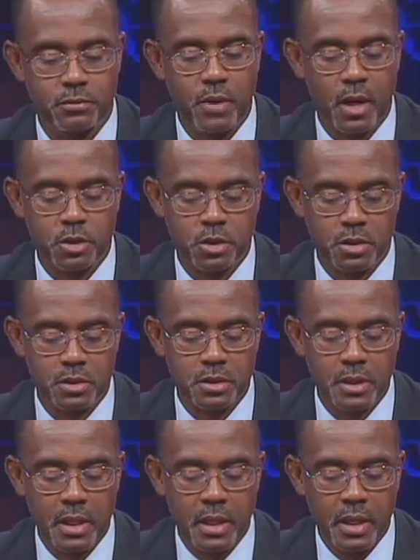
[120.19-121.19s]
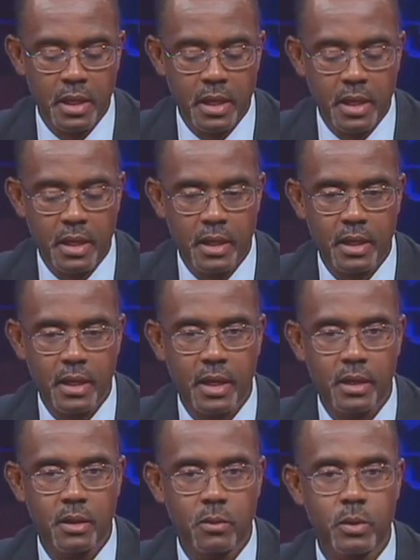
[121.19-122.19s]
fractions.
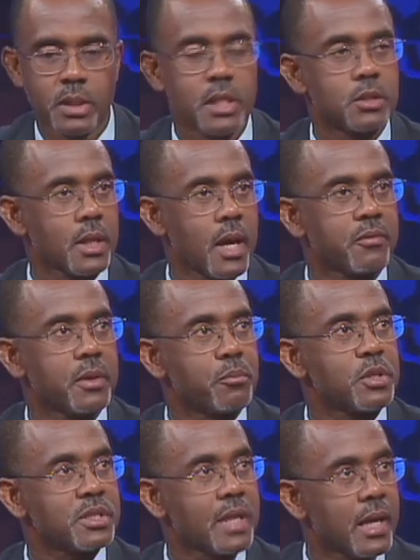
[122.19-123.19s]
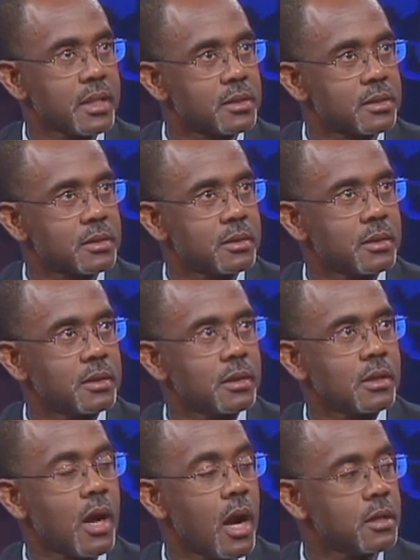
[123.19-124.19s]
We need to have the precise
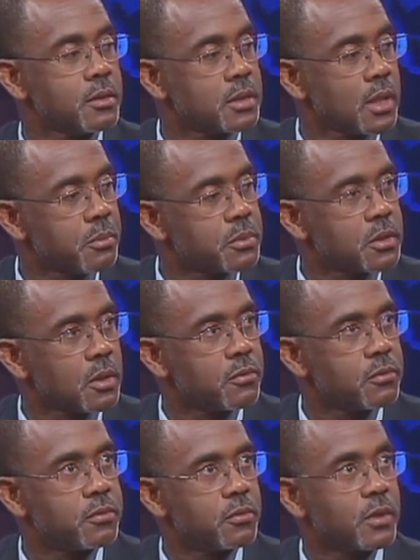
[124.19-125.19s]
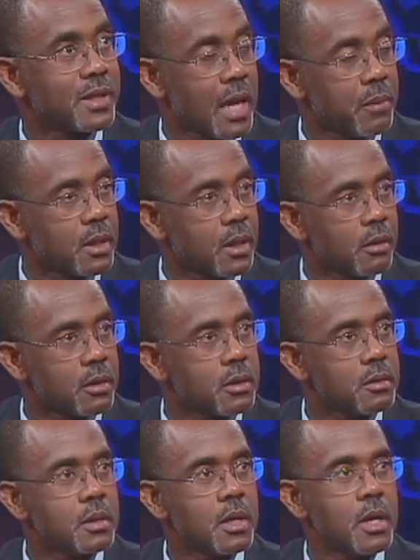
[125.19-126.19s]
concepts of
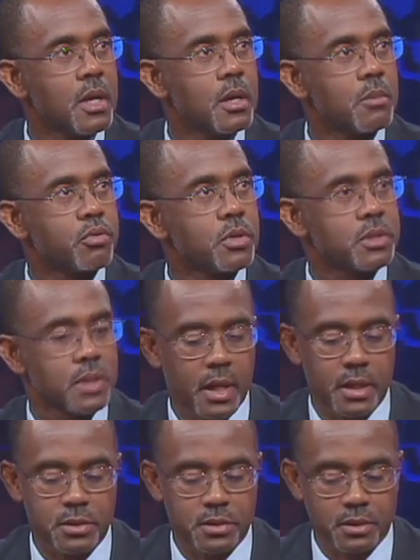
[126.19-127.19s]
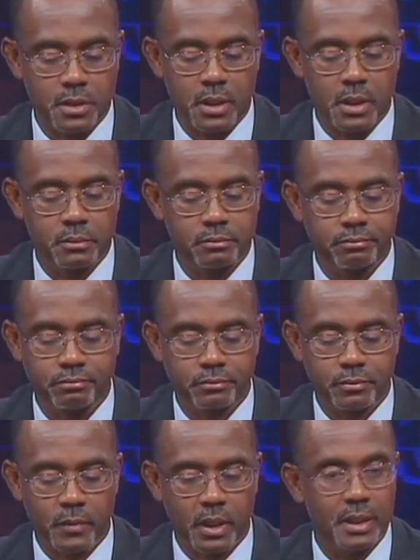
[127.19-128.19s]
vocabulary, precise um,
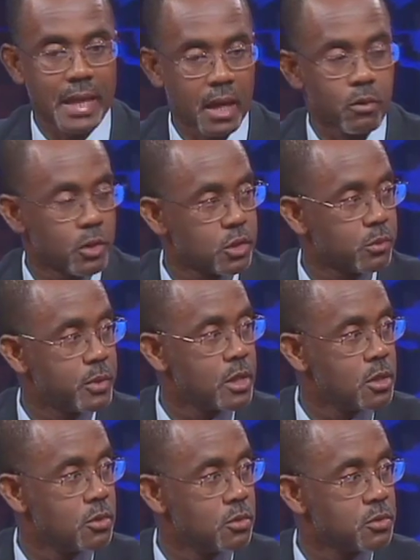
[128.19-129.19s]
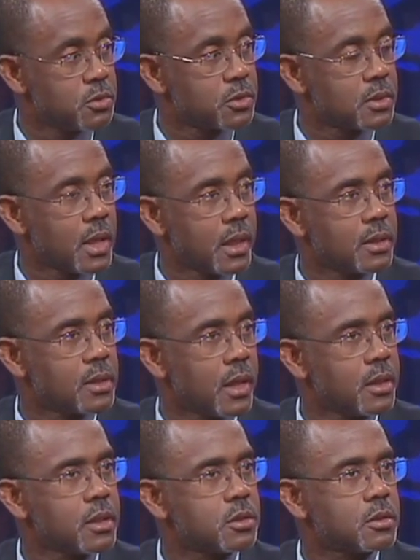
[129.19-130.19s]
language being used. And it, I
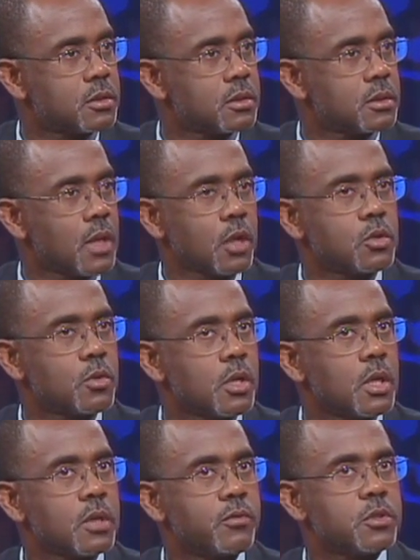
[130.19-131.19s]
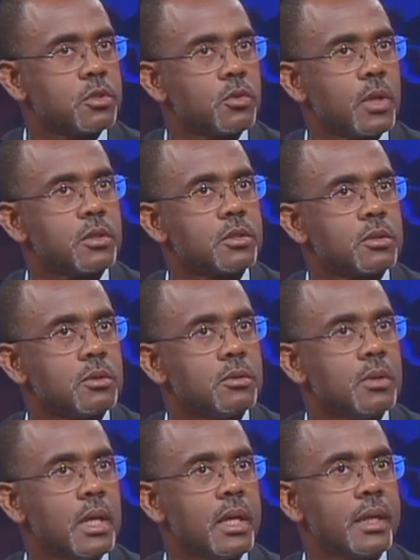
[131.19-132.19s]
think it's not too early for students
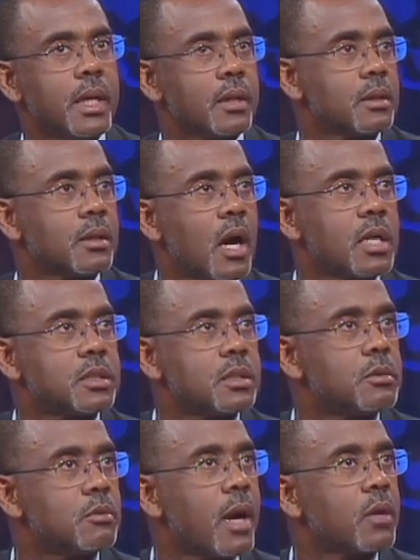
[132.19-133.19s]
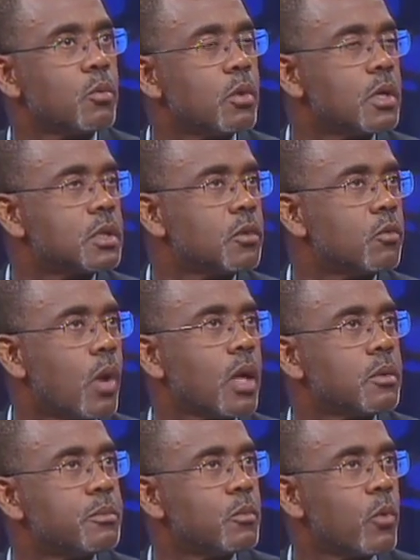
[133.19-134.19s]
to get the concept, the right words of what,
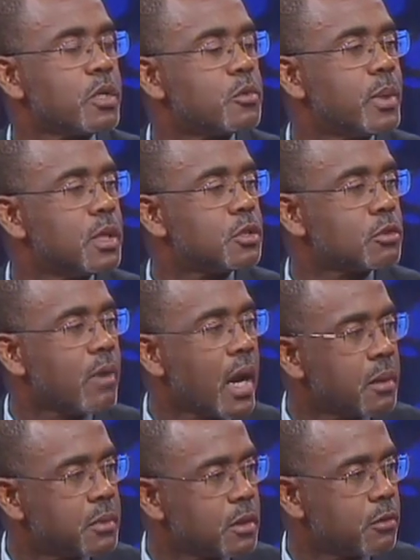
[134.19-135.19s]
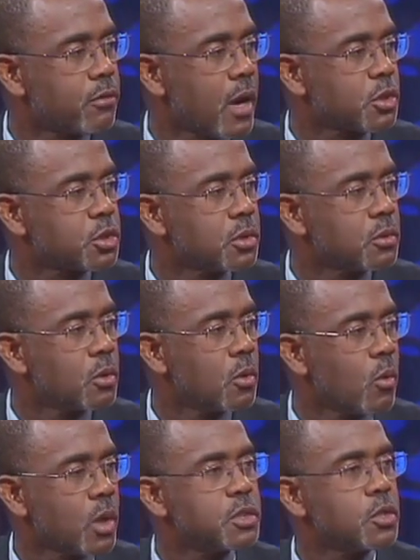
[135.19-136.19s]
it, what is being described in a fraction.
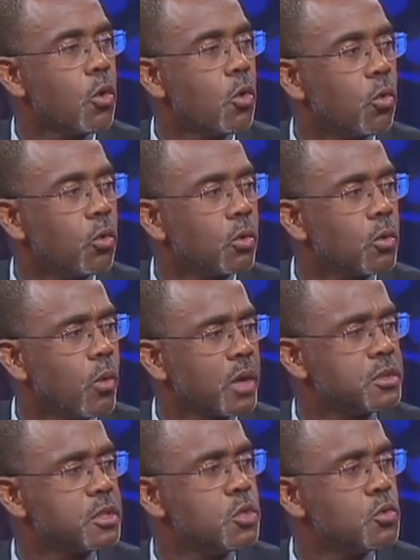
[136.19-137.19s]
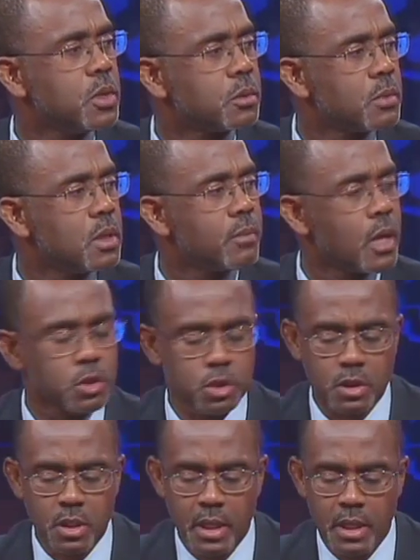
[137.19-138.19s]
What is a whole? What is a unit being
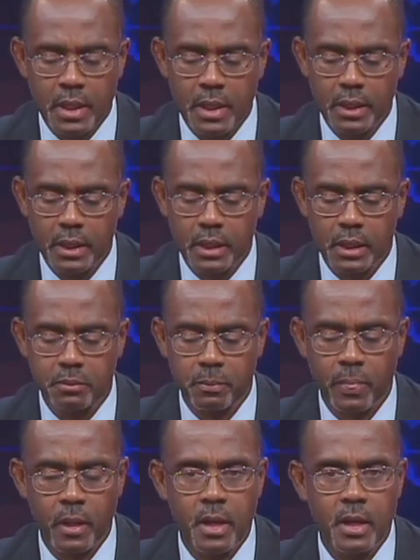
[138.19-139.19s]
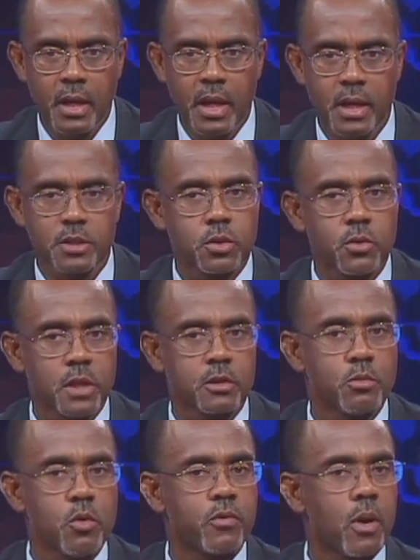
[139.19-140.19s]
measured? Um, as students
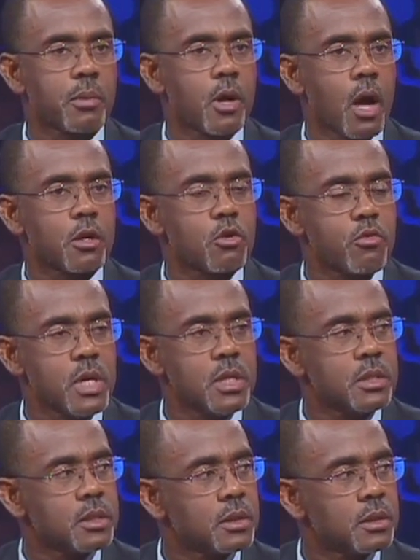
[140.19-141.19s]
move from concrete,